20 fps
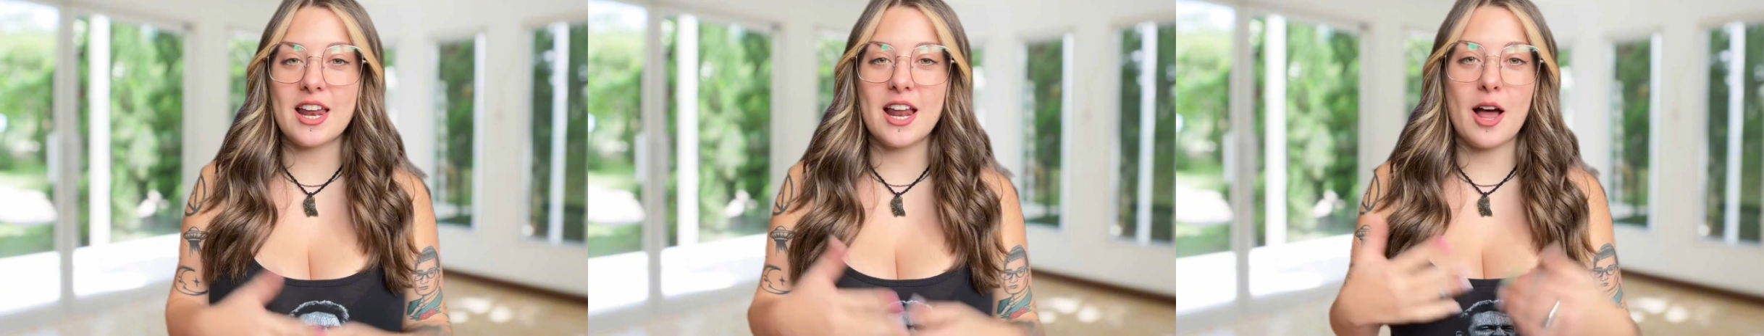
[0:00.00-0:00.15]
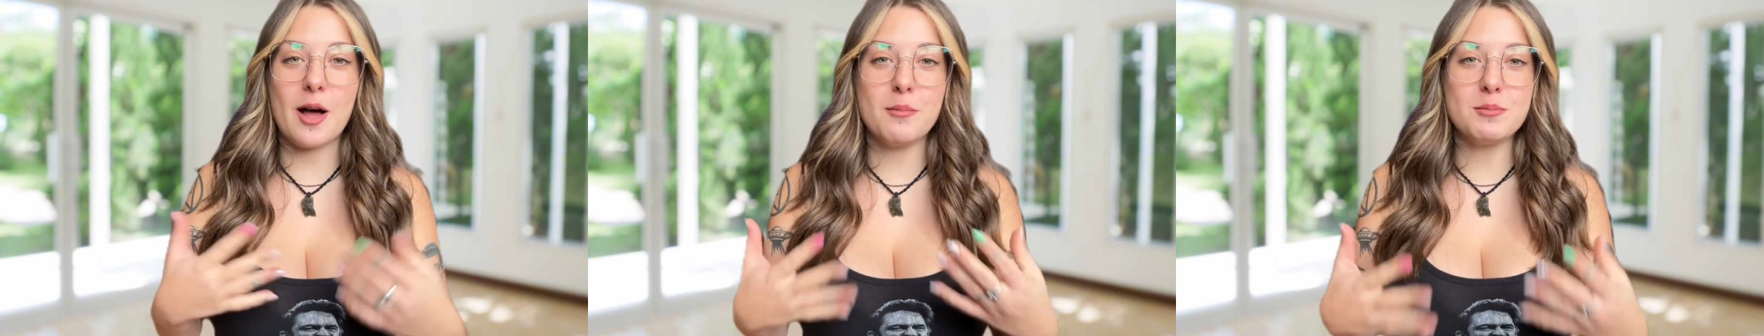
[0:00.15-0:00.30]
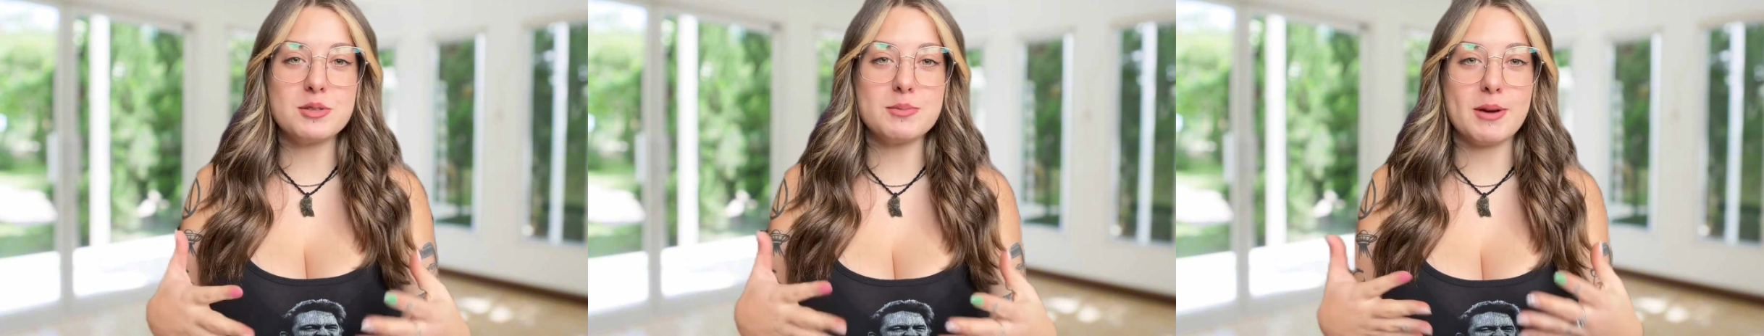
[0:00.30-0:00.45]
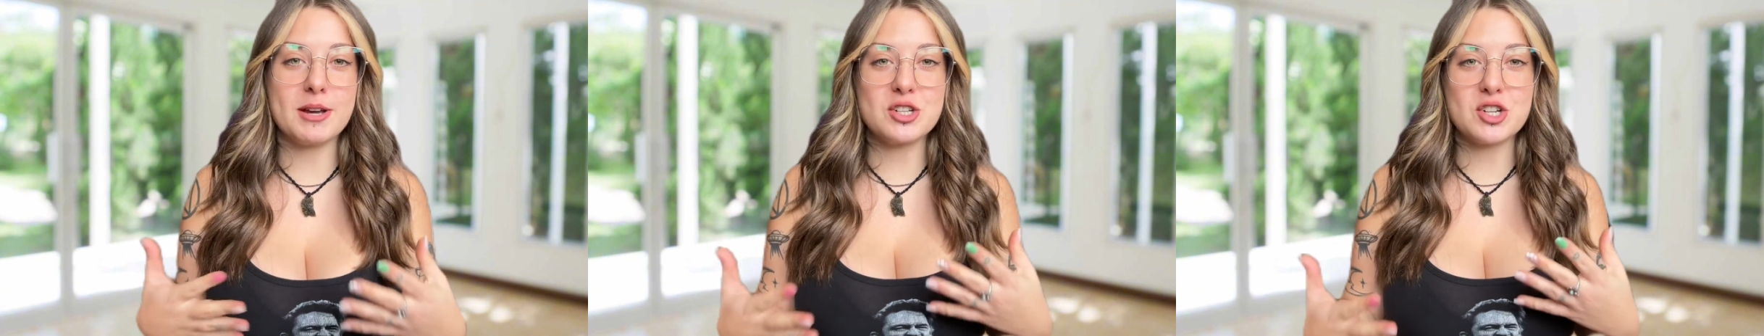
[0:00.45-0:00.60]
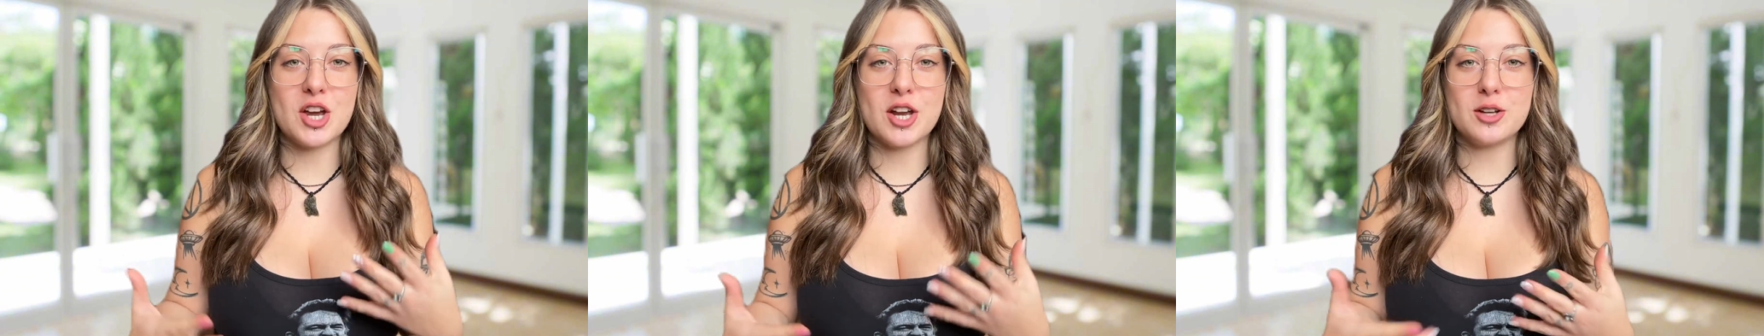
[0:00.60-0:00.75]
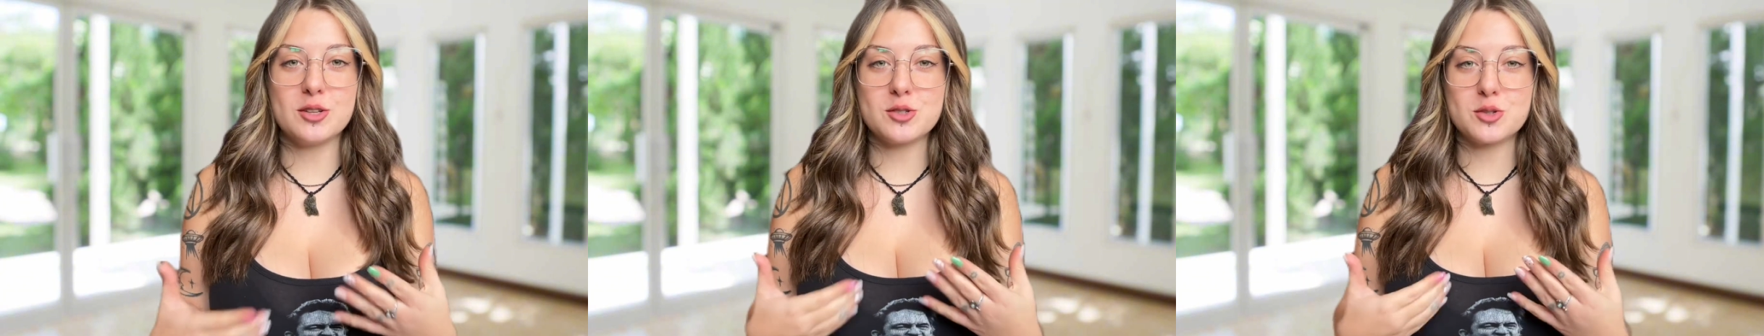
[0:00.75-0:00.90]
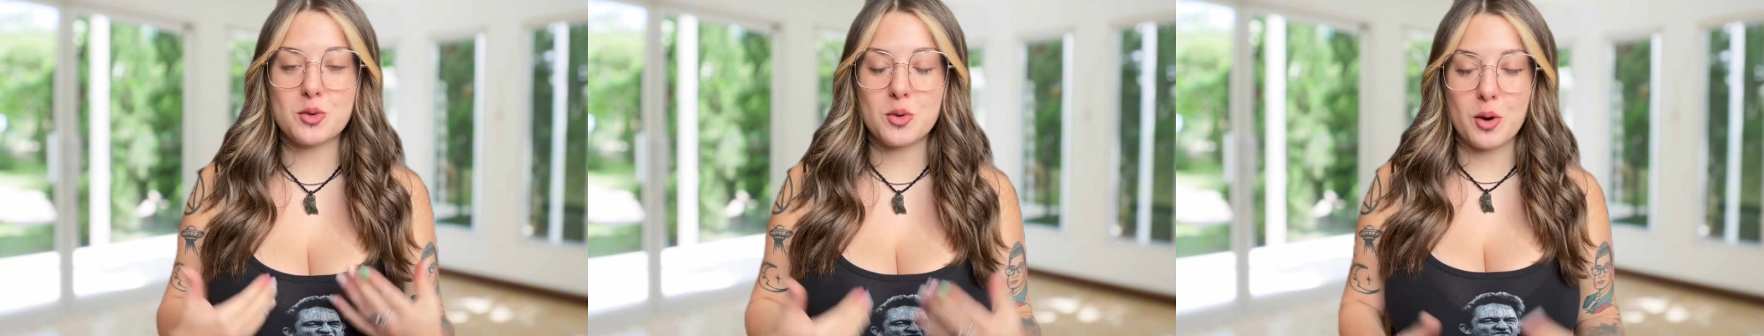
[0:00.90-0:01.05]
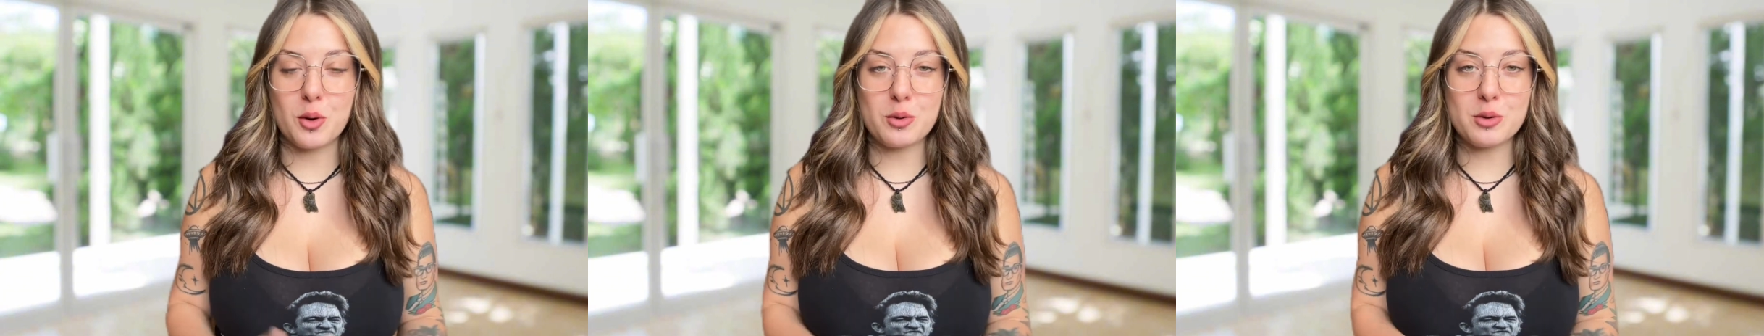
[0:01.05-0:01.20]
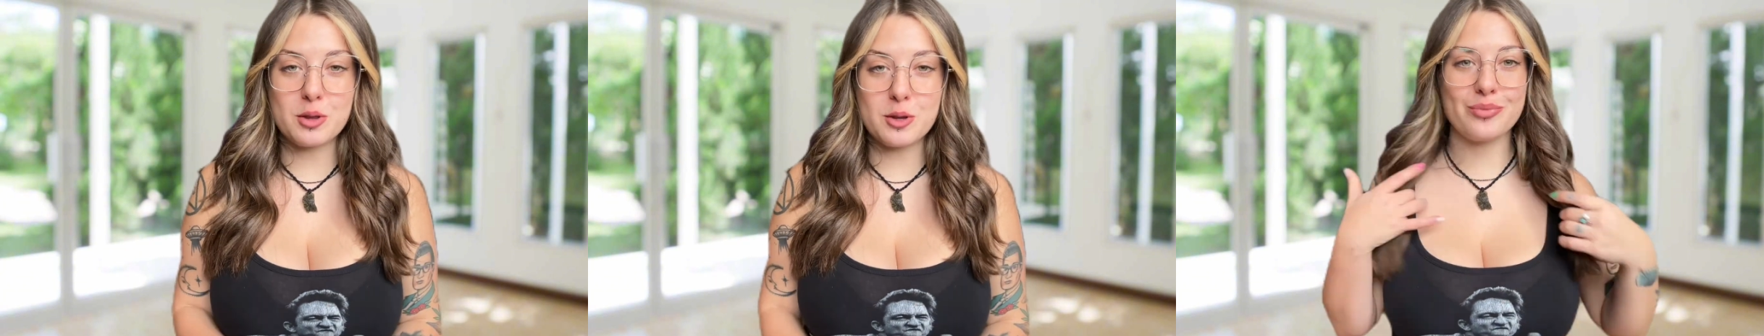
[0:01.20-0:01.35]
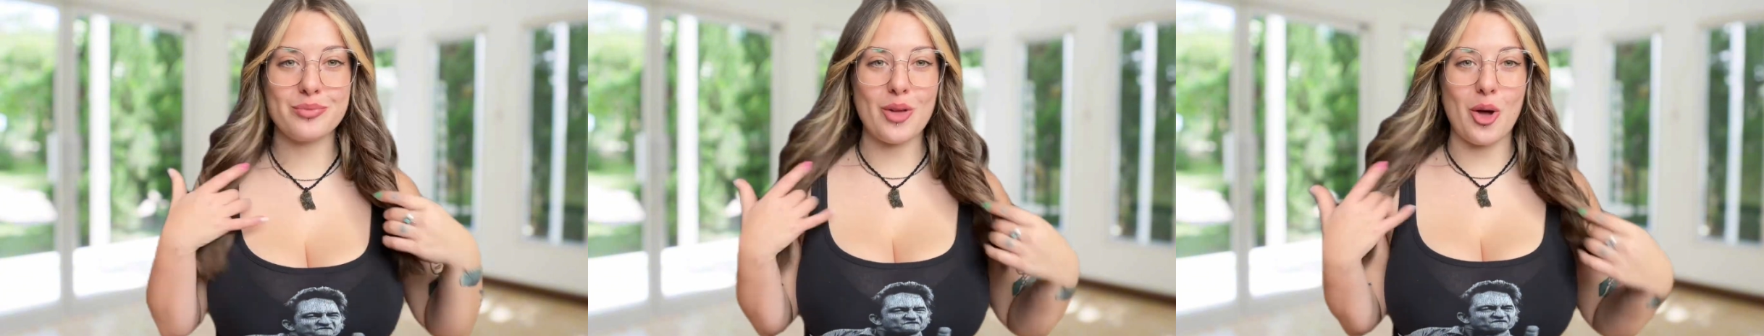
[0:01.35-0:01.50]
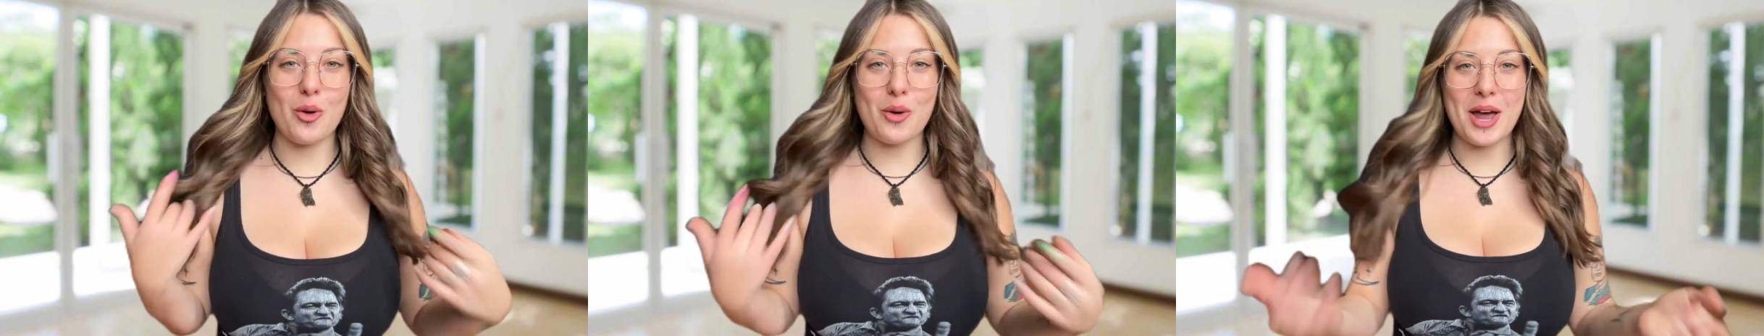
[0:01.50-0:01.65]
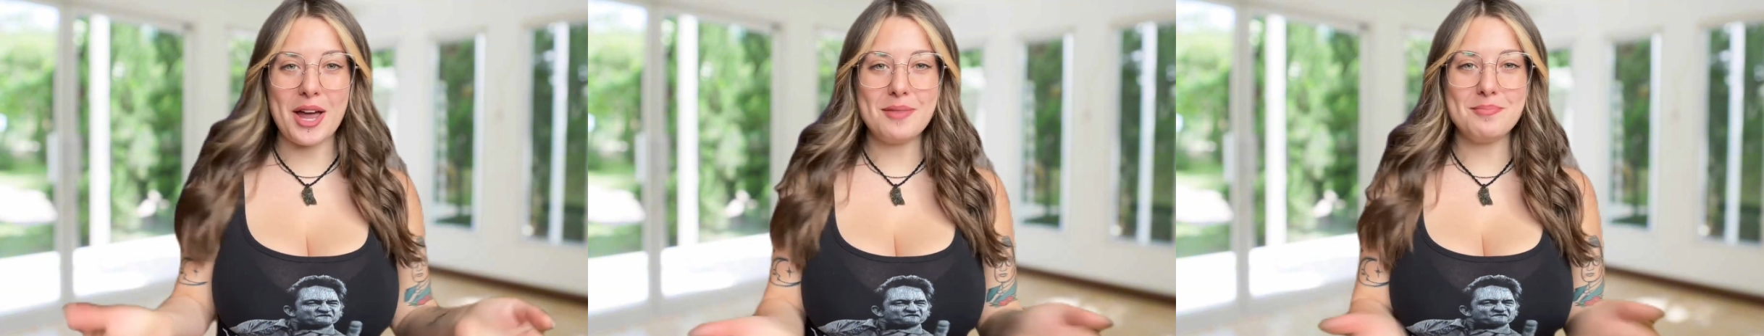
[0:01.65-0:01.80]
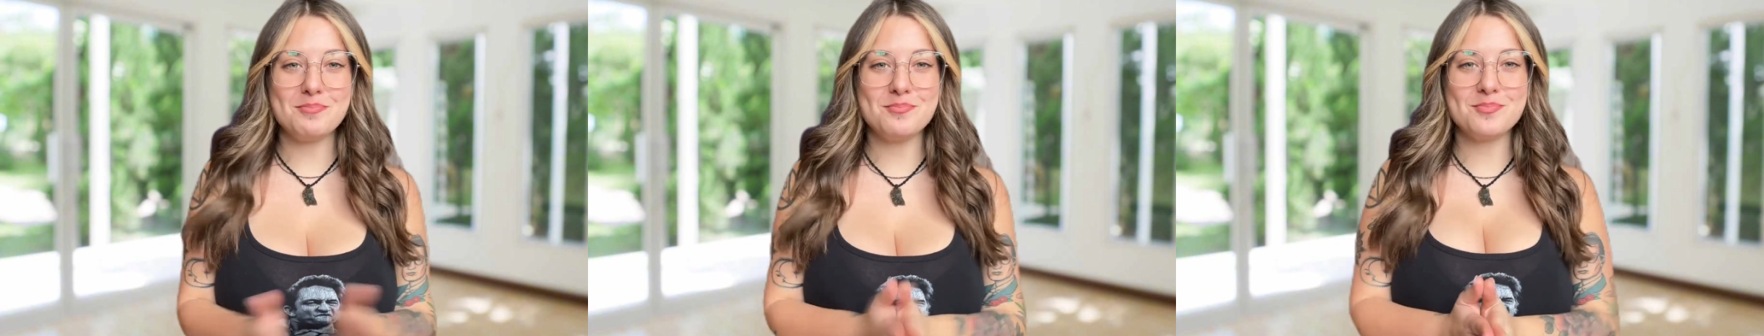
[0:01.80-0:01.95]
helps my channel's growth.
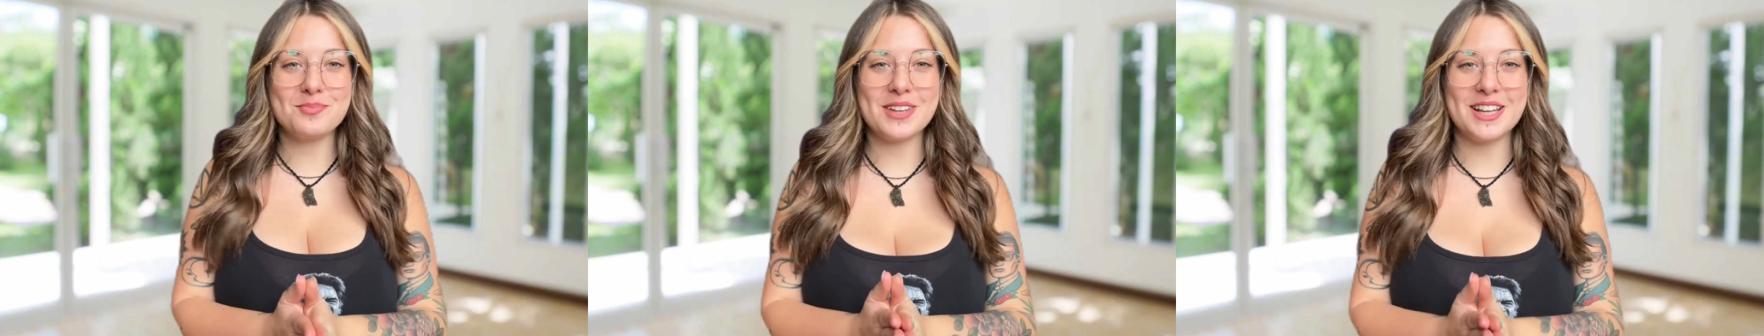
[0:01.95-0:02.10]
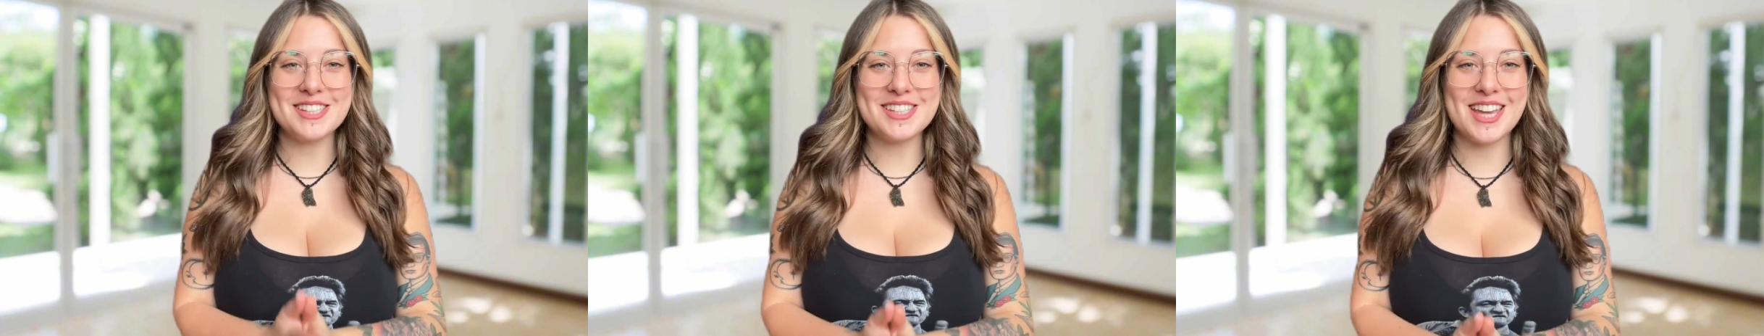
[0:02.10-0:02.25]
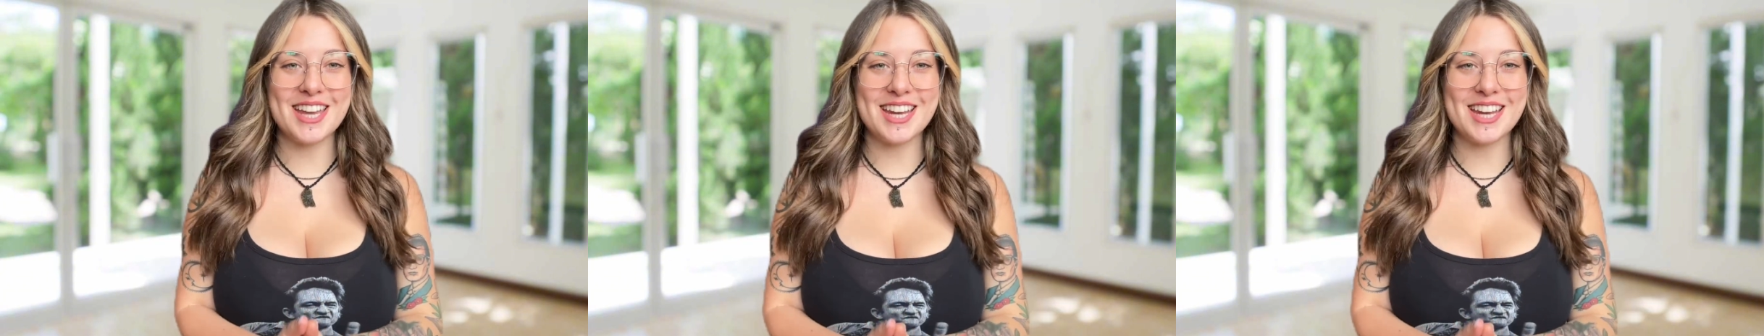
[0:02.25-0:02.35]
Okay, let's get